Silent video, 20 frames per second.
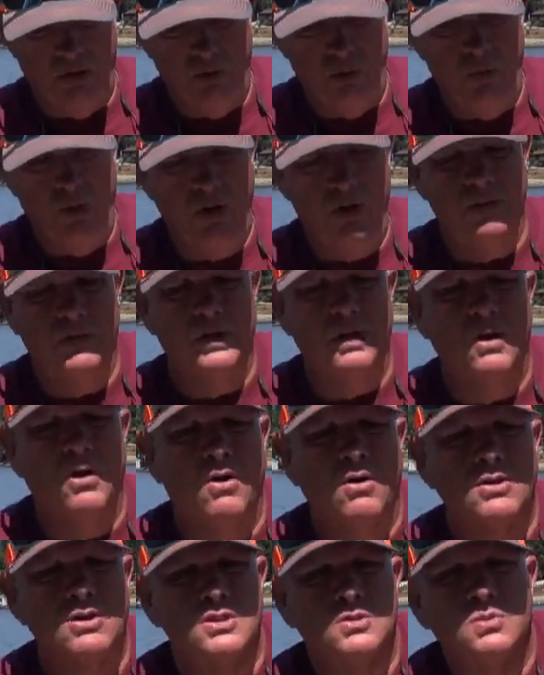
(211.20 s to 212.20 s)
one of the
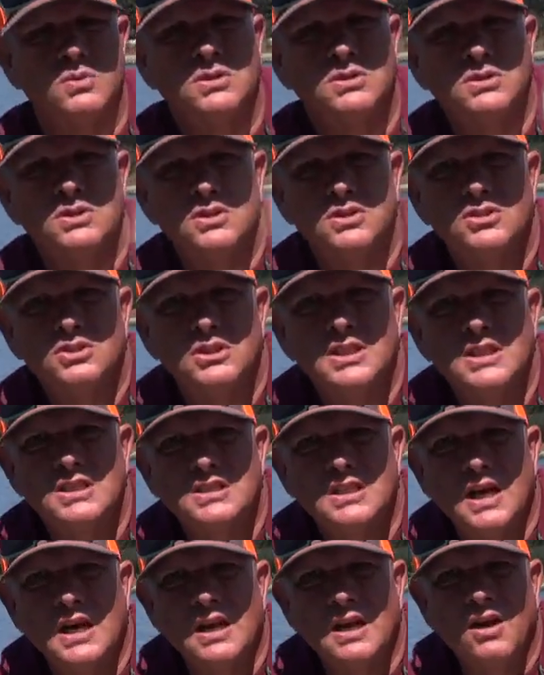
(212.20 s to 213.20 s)
larger ones. You see it's
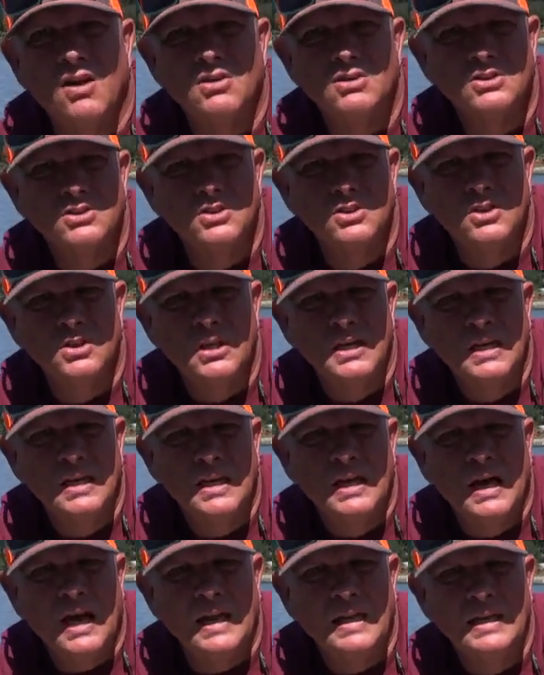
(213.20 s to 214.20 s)
got a larger hook.
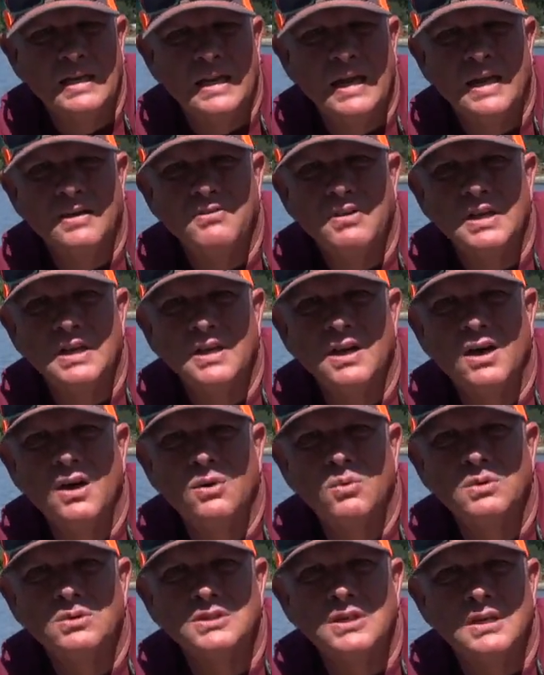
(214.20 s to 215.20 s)
I didn't have any
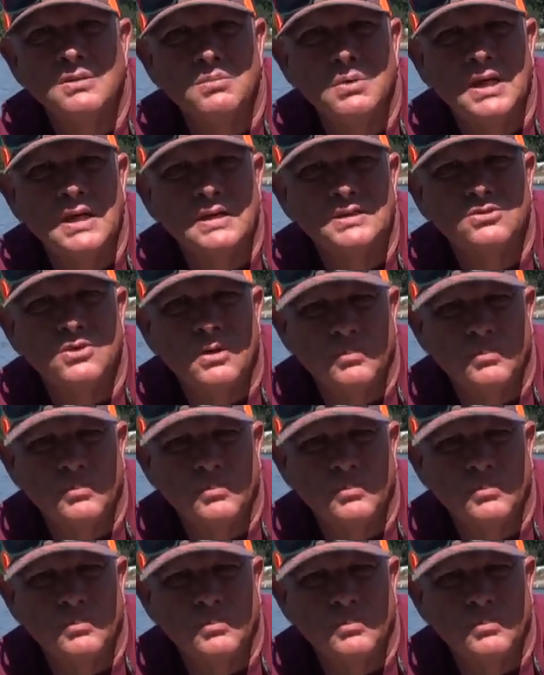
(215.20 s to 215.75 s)
gold ones that big, so